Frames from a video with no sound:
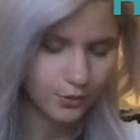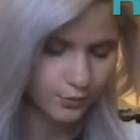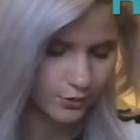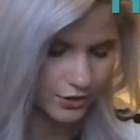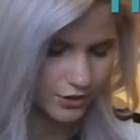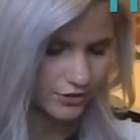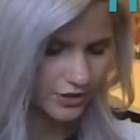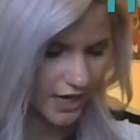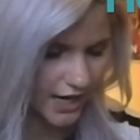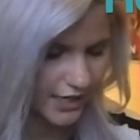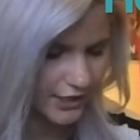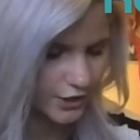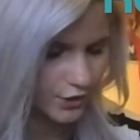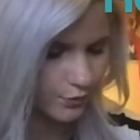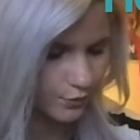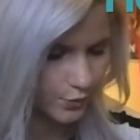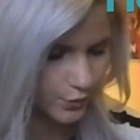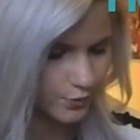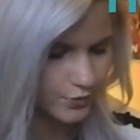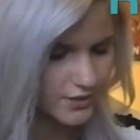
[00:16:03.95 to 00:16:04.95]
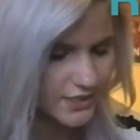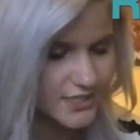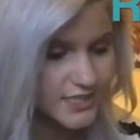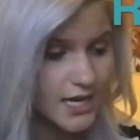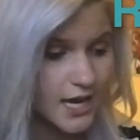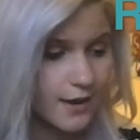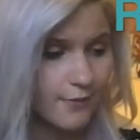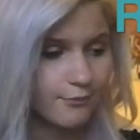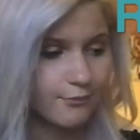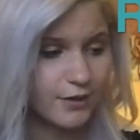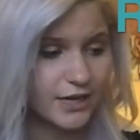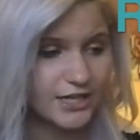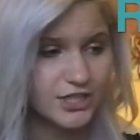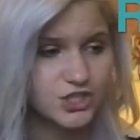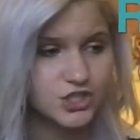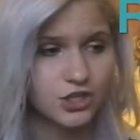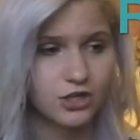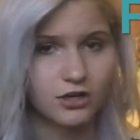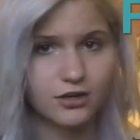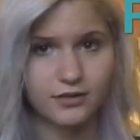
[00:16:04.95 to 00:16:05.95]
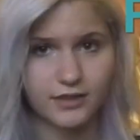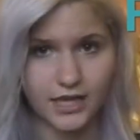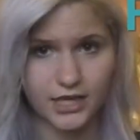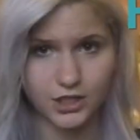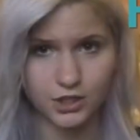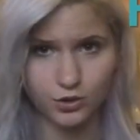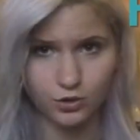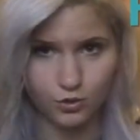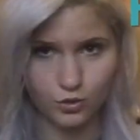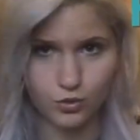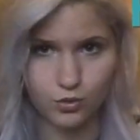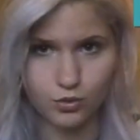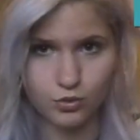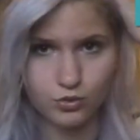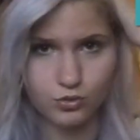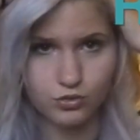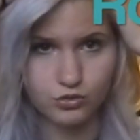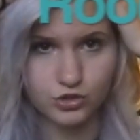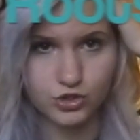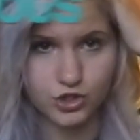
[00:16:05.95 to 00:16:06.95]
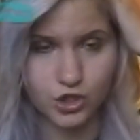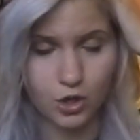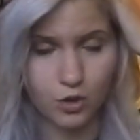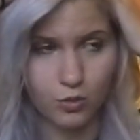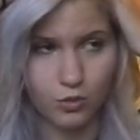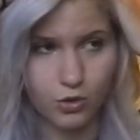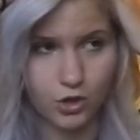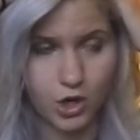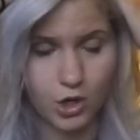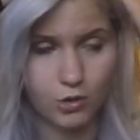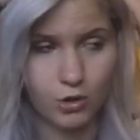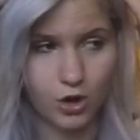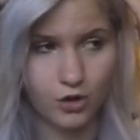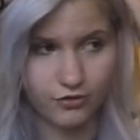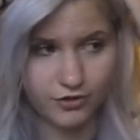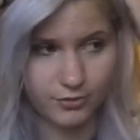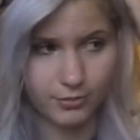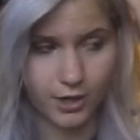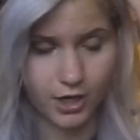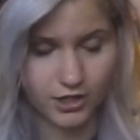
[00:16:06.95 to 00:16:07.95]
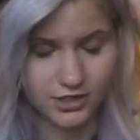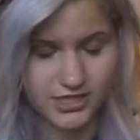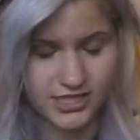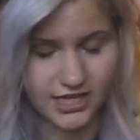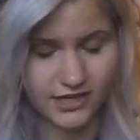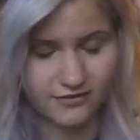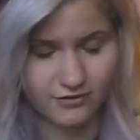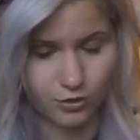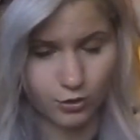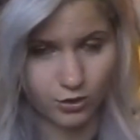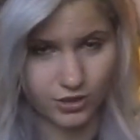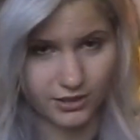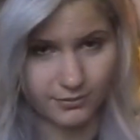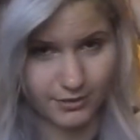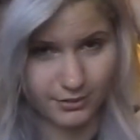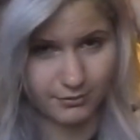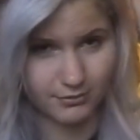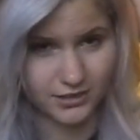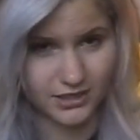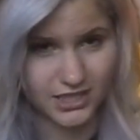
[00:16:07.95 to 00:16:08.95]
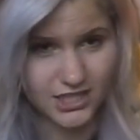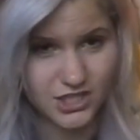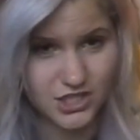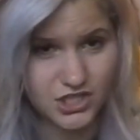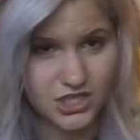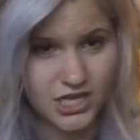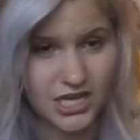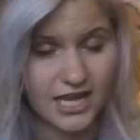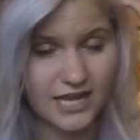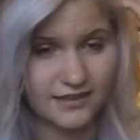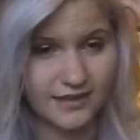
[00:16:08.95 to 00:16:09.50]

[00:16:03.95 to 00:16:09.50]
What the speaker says: When you're dyeing your roots, make sure that you don't go over parts that have already been bleached.